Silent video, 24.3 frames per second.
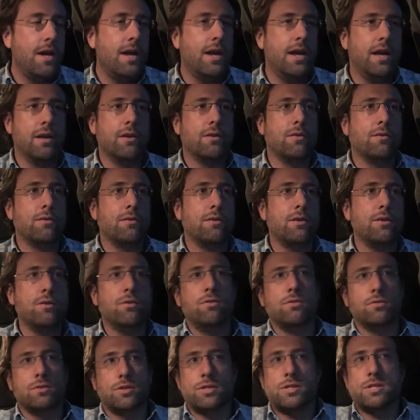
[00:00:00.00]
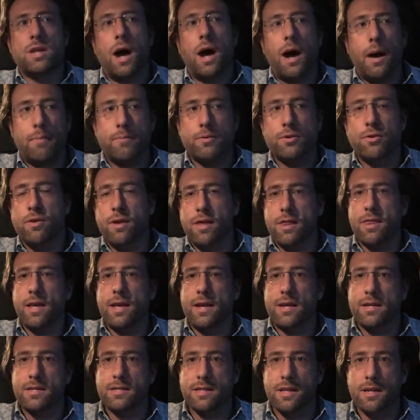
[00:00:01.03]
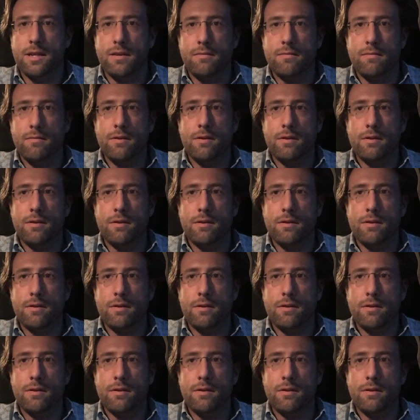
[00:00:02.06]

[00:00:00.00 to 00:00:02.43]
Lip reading: You'll stop doing things that